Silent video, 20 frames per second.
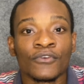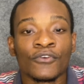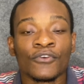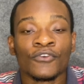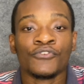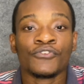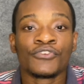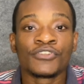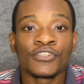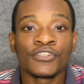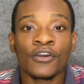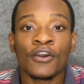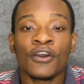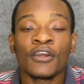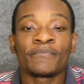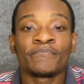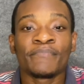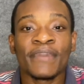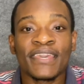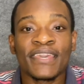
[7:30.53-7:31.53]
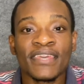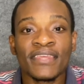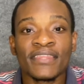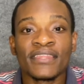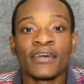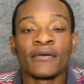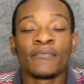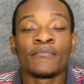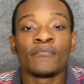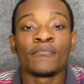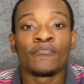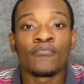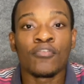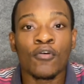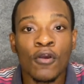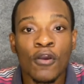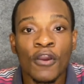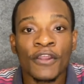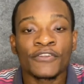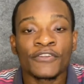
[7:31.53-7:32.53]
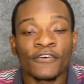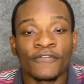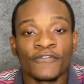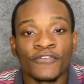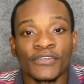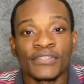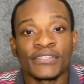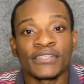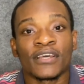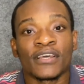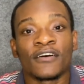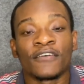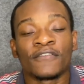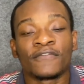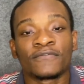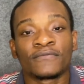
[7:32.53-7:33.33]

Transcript: You start making them part of yourself.